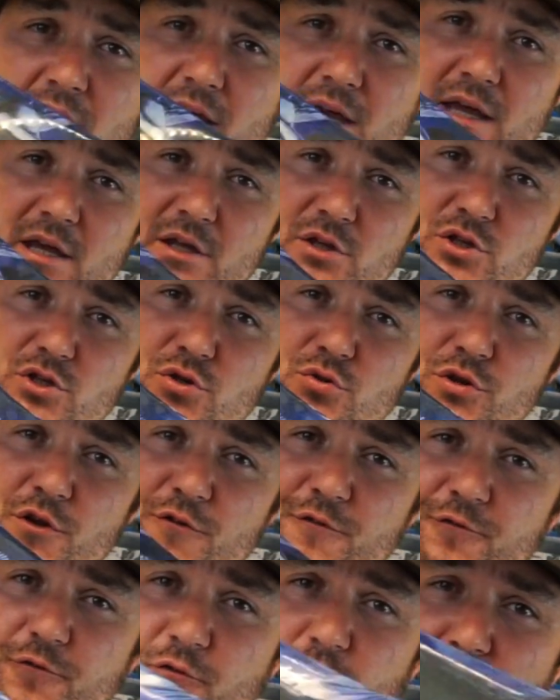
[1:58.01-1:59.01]
into the
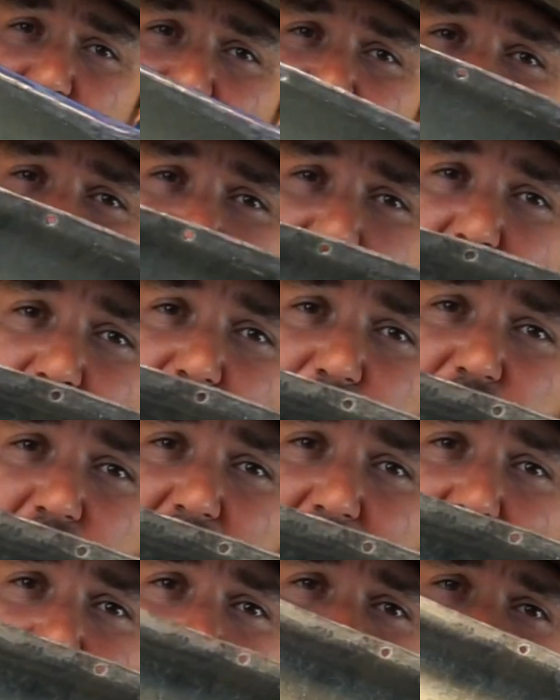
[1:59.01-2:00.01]
fully sealed
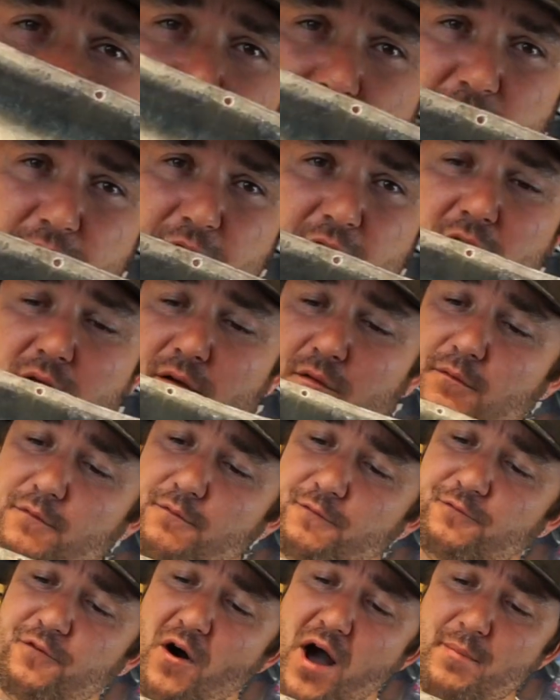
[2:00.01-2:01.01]

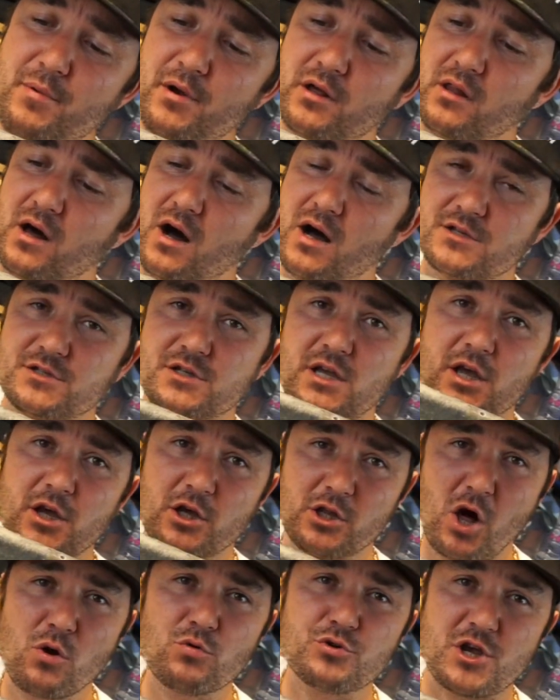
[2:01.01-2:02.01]
fiberglass
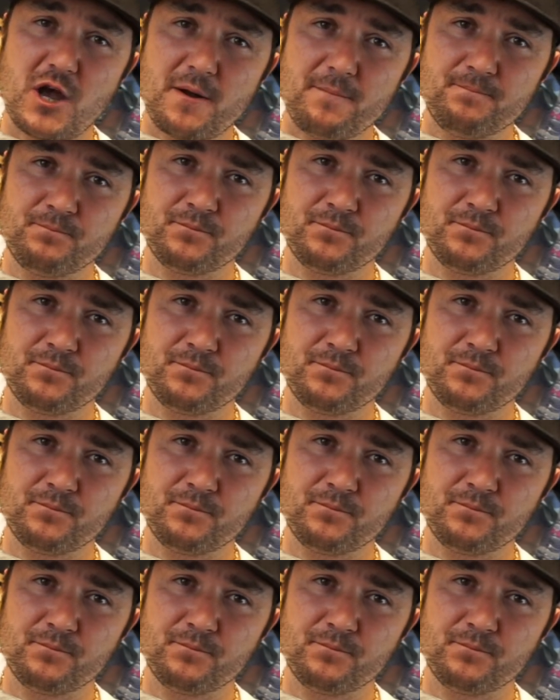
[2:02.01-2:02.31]
enclosure.